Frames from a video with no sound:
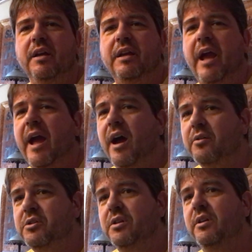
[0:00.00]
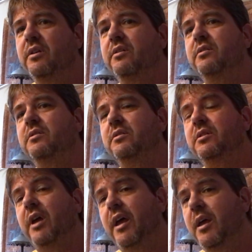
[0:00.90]
couches,
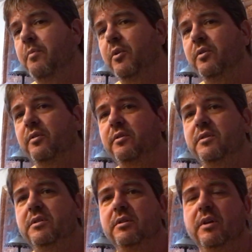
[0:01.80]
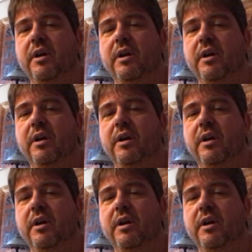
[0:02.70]
tables,